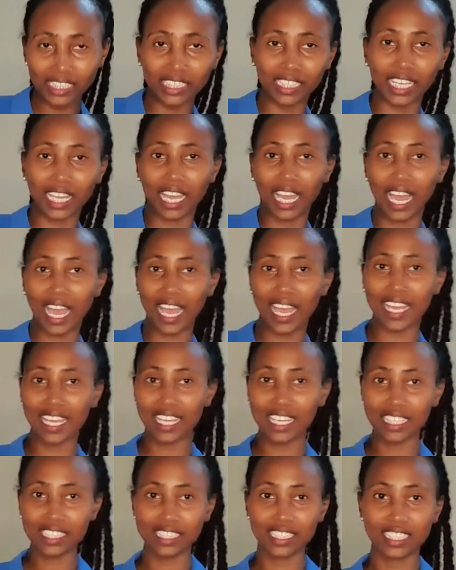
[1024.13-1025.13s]
the height.
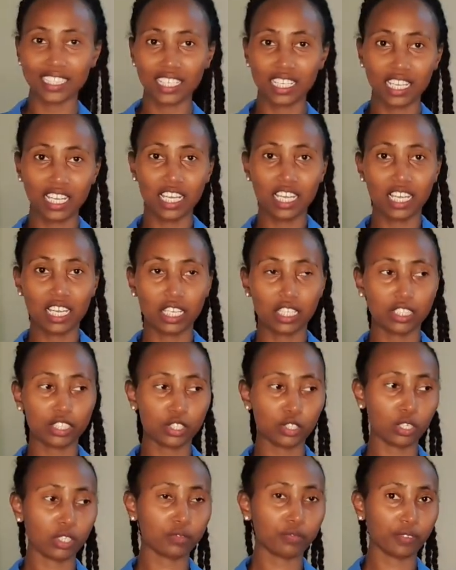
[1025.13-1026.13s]
It's
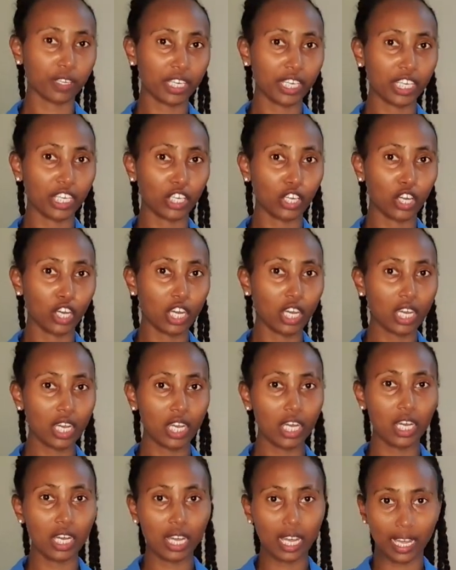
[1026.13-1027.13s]
not very long,
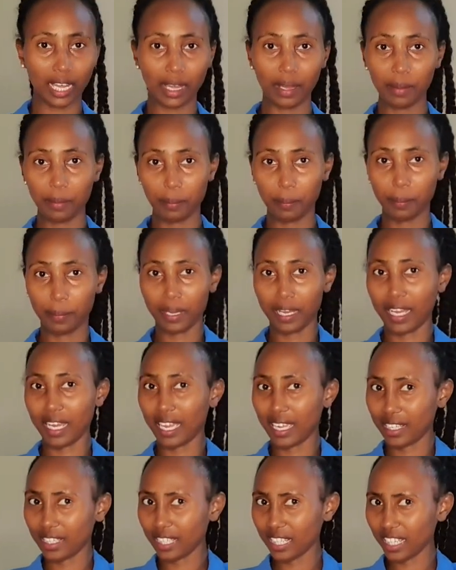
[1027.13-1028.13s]
but
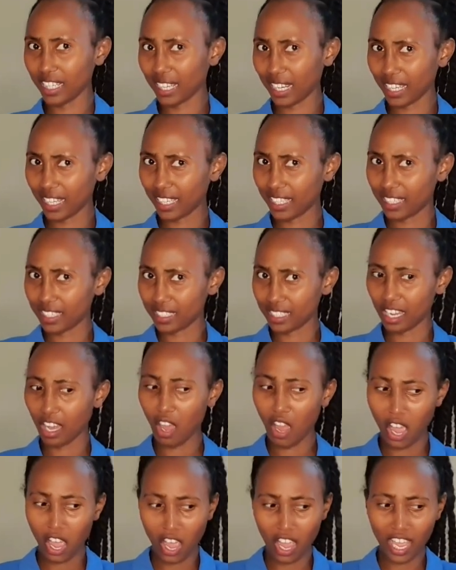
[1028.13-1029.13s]
I really like it.
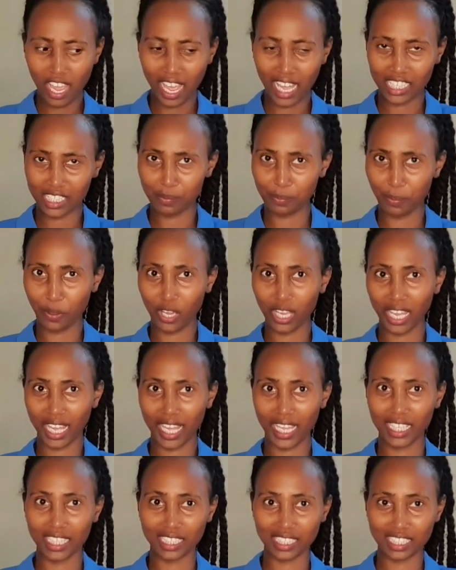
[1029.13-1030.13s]
Oh, it has
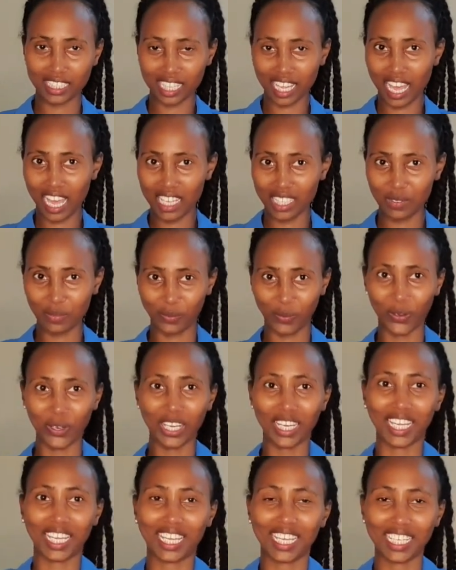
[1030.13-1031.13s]
pockets. It has
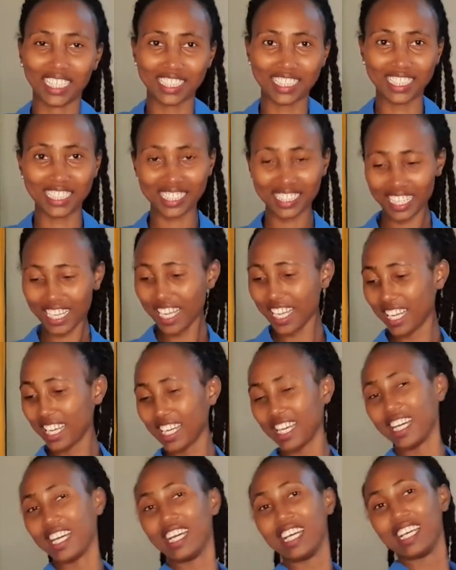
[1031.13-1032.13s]
pockets.
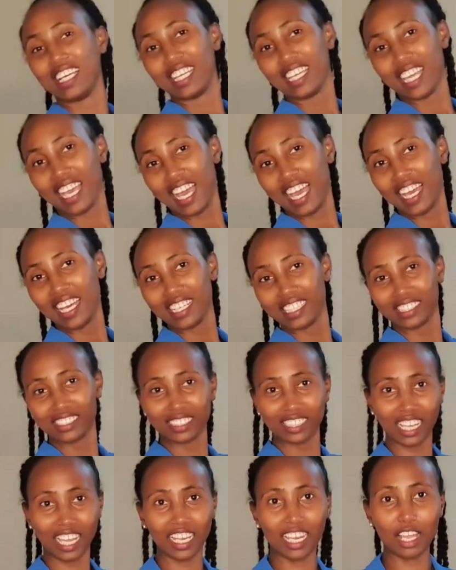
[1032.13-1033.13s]
Yeah,
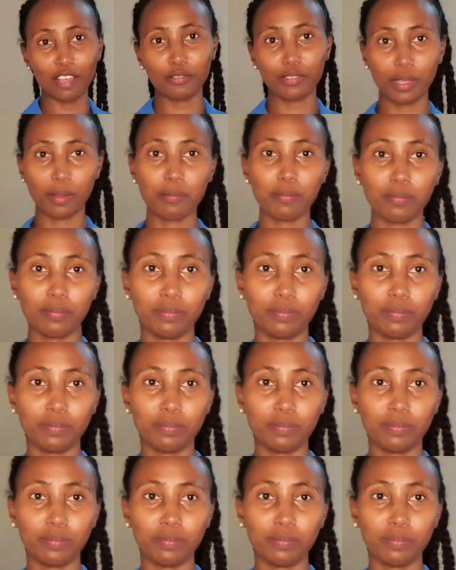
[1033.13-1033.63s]
I love them.